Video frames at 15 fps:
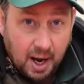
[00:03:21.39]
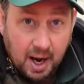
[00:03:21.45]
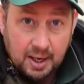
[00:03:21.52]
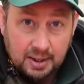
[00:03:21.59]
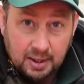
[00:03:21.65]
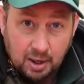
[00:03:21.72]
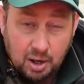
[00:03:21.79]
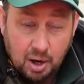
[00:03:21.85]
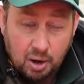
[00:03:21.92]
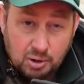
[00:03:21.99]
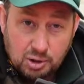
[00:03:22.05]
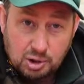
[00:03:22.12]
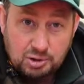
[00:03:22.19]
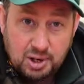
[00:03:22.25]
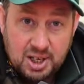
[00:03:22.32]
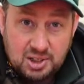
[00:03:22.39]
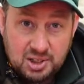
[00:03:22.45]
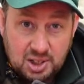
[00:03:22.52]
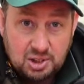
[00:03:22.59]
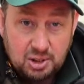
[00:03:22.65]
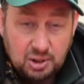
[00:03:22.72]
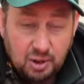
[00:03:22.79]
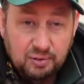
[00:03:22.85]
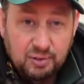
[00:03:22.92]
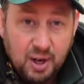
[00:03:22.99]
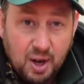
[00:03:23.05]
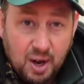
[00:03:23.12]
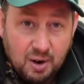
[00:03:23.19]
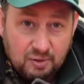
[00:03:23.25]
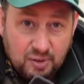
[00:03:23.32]
And I can't stress this enough,
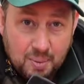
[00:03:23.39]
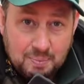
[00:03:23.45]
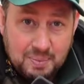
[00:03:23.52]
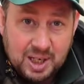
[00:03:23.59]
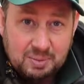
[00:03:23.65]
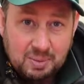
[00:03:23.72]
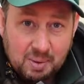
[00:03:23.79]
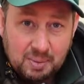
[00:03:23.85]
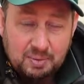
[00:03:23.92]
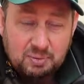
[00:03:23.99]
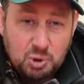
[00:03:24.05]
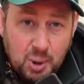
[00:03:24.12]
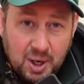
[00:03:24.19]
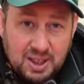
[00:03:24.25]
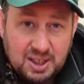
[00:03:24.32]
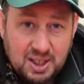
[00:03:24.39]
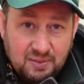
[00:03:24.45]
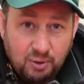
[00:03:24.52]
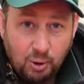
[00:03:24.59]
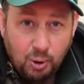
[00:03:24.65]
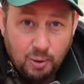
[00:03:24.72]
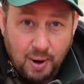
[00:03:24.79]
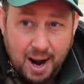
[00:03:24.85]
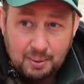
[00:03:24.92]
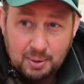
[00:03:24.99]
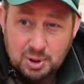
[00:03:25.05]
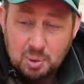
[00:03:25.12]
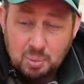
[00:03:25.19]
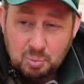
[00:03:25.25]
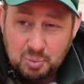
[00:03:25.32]
for a minimum of 24
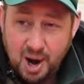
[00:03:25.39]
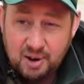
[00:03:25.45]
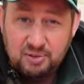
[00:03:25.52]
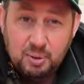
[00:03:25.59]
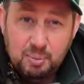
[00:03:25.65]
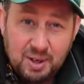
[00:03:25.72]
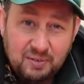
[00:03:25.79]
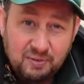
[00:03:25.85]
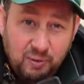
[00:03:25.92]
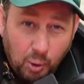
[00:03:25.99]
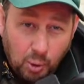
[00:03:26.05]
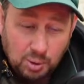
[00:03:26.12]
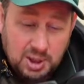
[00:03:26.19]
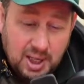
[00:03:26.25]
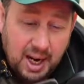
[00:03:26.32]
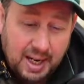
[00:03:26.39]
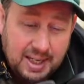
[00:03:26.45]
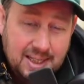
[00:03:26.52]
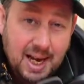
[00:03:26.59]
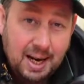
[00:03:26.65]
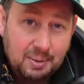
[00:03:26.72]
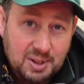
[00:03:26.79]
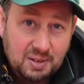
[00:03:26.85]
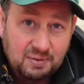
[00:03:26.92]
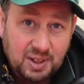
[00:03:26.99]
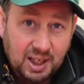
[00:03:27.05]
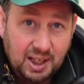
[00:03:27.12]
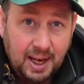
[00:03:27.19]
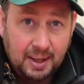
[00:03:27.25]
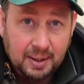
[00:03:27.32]
hours, preferably 48 hours if
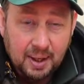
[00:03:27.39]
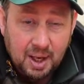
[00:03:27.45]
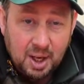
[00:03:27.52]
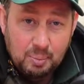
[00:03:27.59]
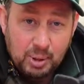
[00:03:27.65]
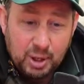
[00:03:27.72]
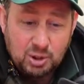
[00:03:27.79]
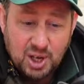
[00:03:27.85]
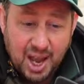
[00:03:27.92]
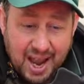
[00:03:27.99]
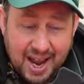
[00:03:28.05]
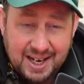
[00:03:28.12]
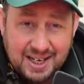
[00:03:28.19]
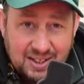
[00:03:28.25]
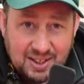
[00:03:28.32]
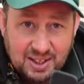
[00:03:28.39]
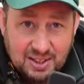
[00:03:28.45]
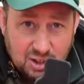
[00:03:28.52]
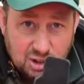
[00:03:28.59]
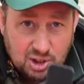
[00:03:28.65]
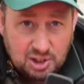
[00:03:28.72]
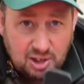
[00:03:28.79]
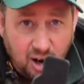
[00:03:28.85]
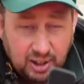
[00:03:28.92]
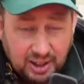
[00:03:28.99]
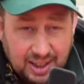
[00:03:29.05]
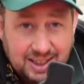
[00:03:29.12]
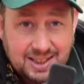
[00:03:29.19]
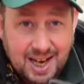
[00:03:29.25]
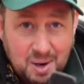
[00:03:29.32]
you can, because anything that's
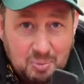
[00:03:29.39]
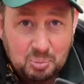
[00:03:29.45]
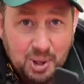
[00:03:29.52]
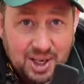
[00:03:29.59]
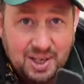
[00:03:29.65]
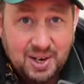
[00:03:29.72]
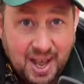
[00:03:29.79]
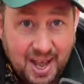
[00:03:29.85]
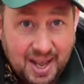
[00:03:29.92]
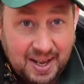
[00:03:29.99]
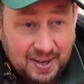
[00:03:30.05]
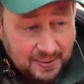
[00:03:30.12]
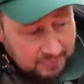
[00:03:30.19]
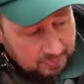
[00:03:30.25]
slightly damp in there